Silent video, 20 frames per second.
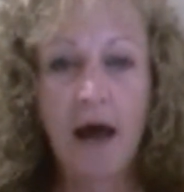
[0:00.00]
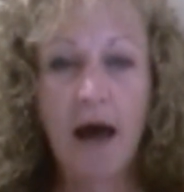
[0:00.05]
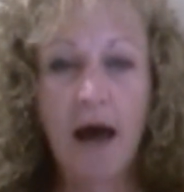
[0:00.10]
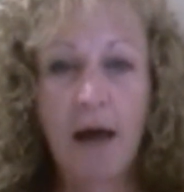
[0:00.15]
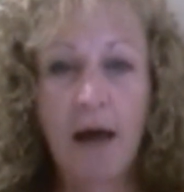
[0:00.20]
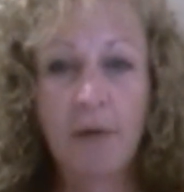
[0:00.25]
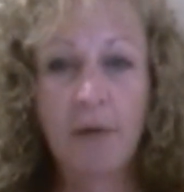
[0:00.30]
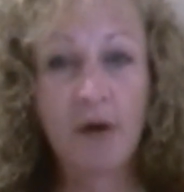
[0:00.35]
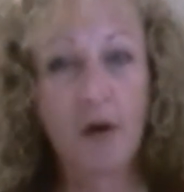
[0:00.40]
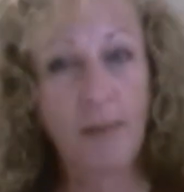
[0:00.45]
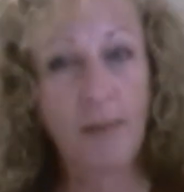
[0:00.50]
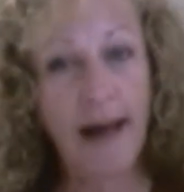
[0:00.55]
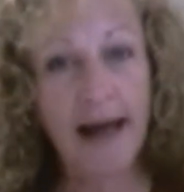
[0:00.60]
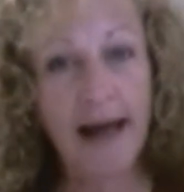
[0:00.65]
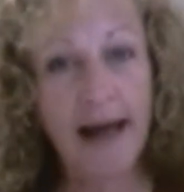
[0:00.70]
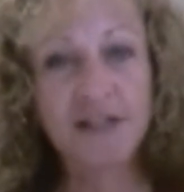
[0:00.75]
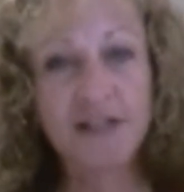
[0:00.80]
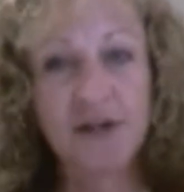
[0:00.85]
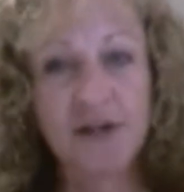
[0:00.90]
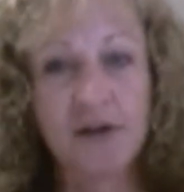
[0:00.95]
I would go back
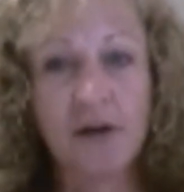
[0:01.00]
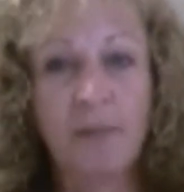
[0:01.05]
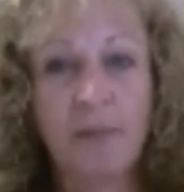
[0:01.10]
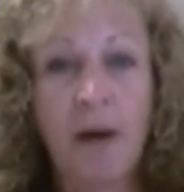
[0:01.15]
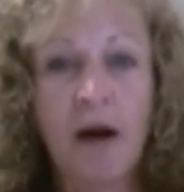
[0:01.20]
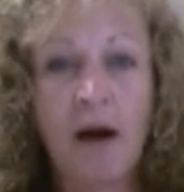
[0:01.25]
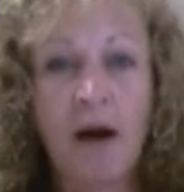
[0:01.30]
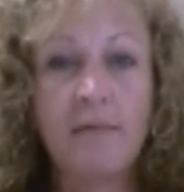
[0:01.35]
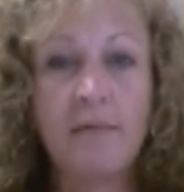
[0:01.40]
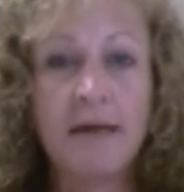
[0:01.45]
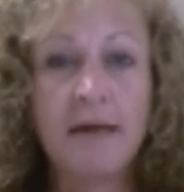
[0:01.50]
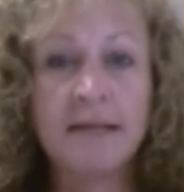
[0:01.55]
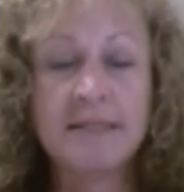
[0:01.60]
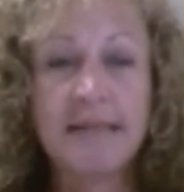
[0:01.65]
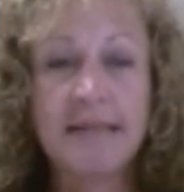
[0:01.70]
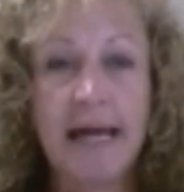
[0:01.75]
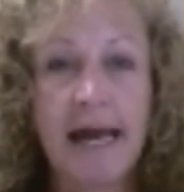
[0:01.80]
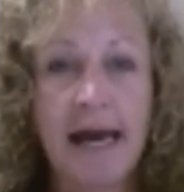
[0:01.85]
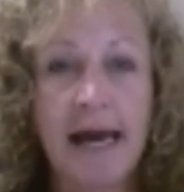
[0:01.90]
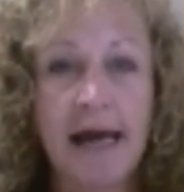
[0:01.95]
to her apartment
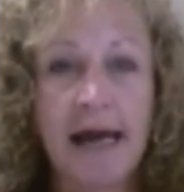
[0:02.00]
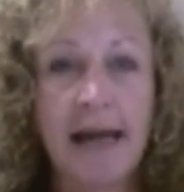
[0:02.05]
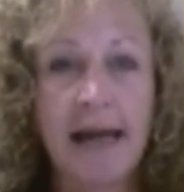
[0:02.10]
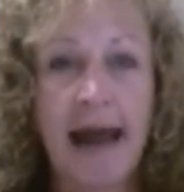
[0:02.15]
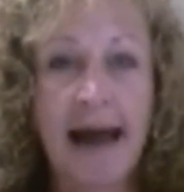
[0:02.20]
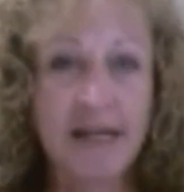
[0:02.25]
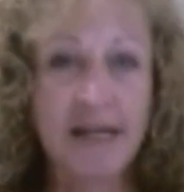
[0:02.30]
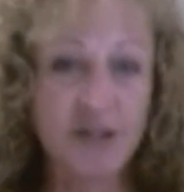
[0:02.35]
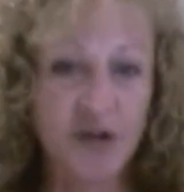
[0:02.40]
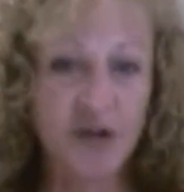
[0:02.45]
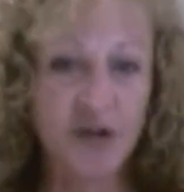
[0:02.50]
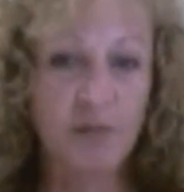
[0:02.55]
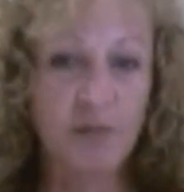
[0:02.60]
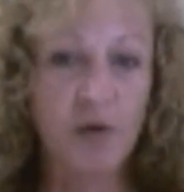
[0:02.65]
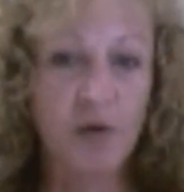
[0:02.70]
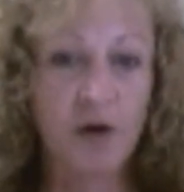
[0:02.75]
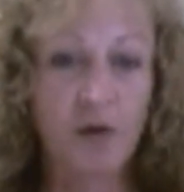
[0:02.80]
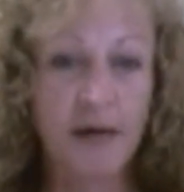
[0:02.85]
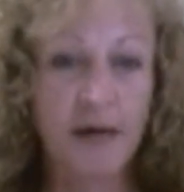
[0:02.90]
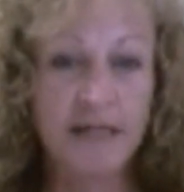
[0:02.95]
and ask her more
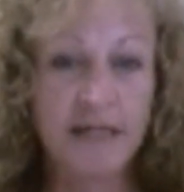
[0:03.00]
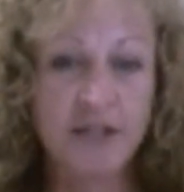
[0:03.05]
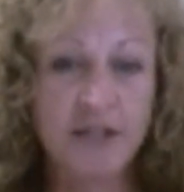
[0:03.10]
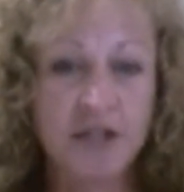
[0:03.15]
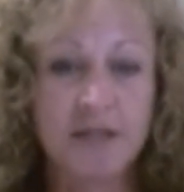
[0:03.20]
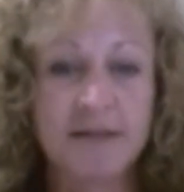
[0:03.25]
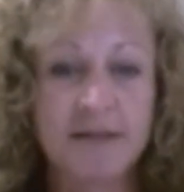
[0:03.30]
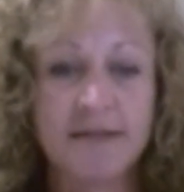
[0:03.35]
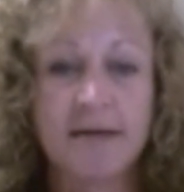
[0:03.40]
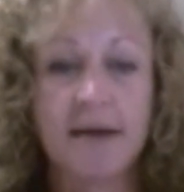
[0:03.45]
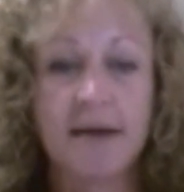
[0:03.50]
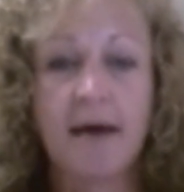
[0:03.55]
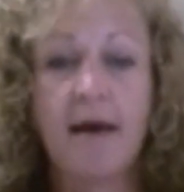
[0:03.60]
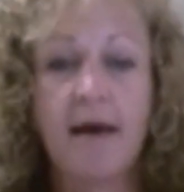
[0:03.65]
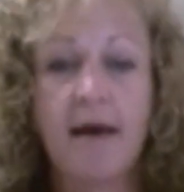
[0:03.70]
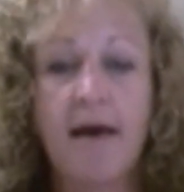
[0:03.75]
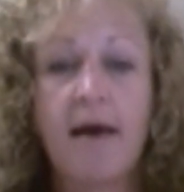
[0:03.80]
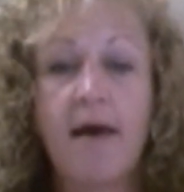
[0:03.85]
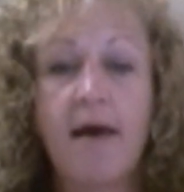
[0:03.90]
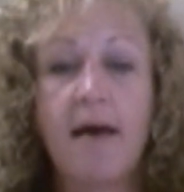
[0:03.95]
questions
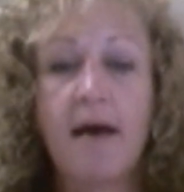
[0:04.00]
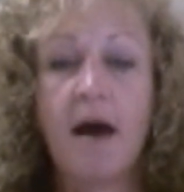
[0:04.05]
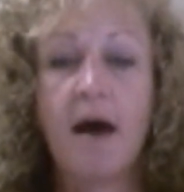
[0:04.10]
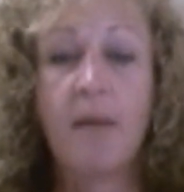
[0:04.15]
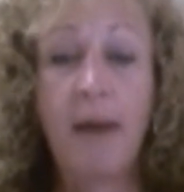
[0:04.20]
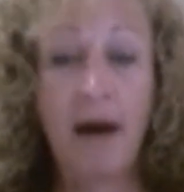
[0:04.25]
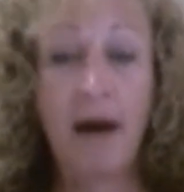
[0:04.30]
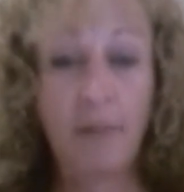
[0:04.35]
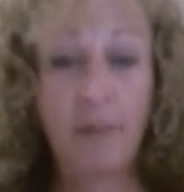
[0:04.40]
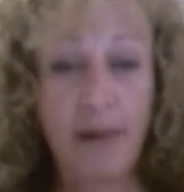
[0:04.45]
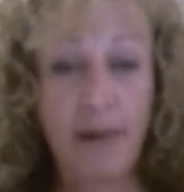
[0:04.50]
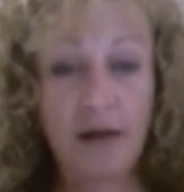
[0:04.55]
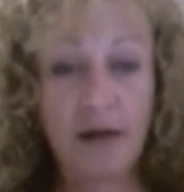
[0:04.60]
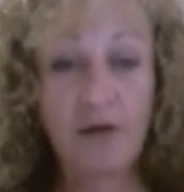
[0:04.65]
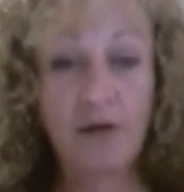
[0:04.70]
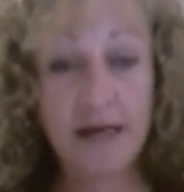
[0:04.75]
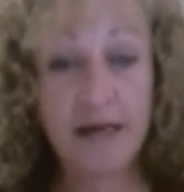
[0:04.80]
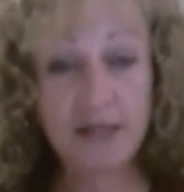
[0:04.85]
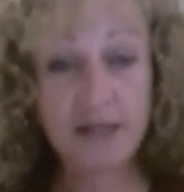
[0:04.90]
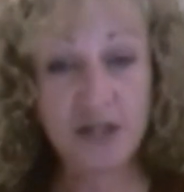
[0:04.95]
about being
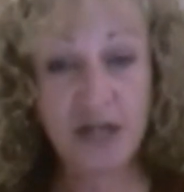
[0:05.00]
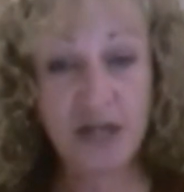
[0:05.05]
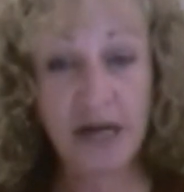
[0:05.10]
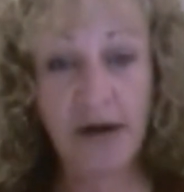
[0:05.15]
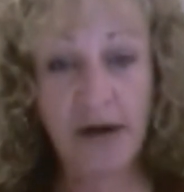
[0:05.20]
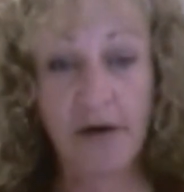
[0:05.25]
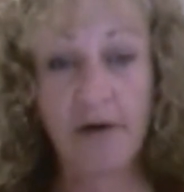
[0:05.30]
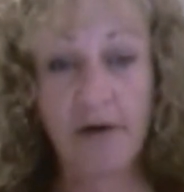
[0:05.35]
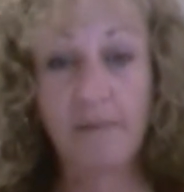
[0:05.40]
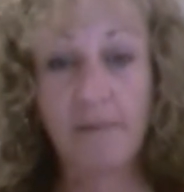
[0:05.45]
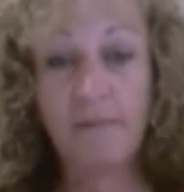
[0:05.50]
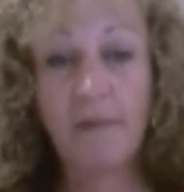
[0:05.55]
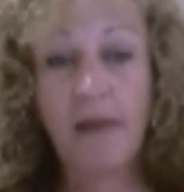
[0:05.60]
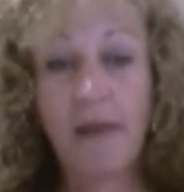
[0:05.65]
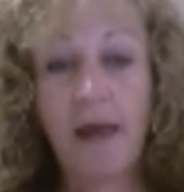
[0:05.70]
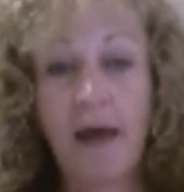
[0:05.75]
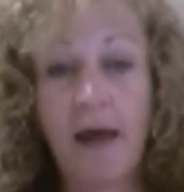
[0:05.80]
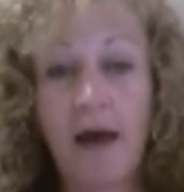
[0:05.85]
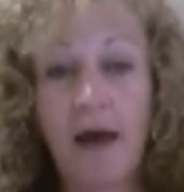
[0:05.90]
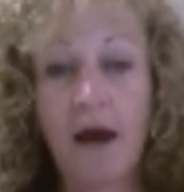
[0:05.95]
transgender
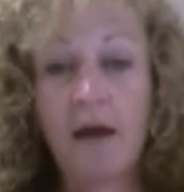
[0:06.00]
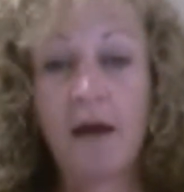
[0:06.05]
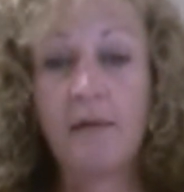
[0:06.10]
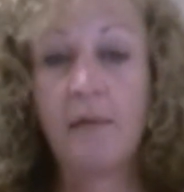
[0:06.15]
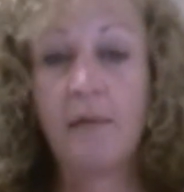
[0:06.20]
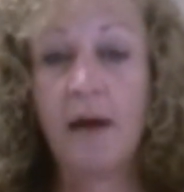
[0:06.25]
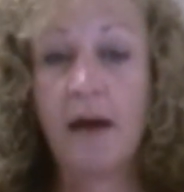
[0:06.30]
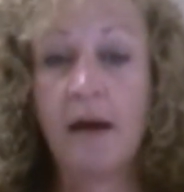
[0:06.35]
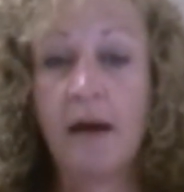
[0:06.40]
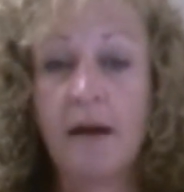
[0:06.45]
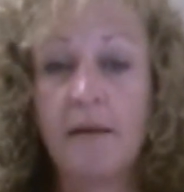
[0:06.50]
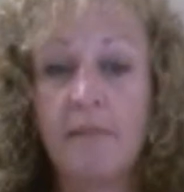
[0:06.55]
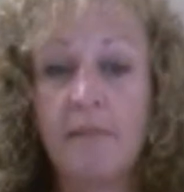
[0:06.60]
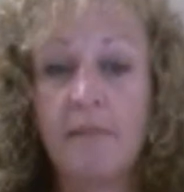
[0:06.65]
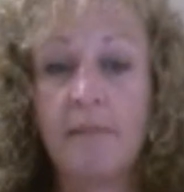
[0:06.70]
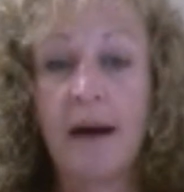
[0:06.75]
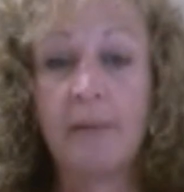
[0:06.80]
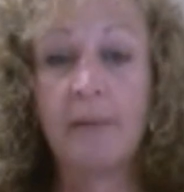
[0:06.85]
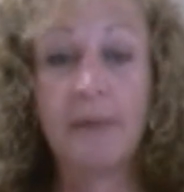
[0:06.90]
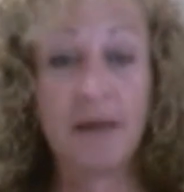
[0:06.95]
and
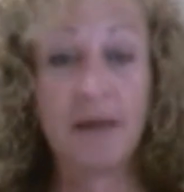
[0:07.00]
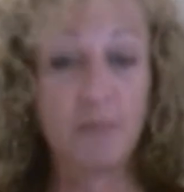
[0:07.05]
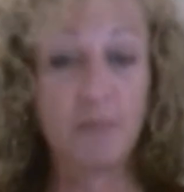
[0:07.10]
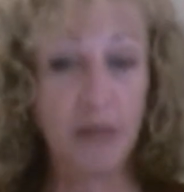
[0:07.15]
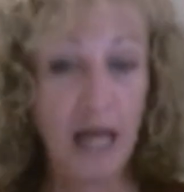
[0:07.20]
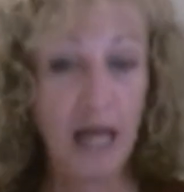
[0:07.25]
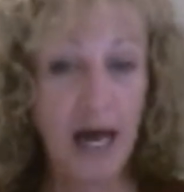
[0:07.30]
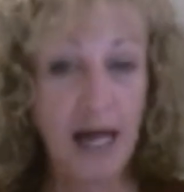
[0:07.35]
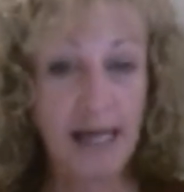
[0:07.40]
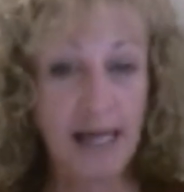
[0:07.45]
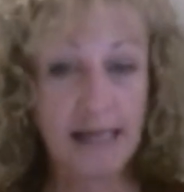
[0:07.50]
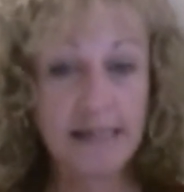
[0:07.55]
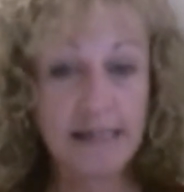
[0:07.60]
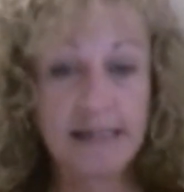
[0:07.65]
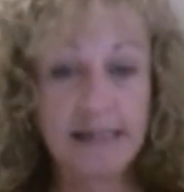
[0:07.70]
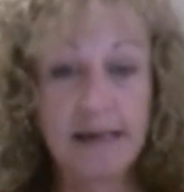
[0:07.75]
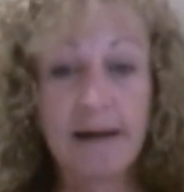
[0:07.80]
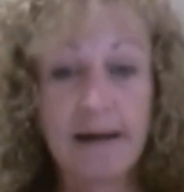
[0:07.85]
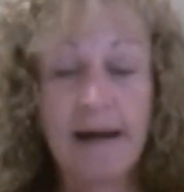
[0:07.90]
about being blind,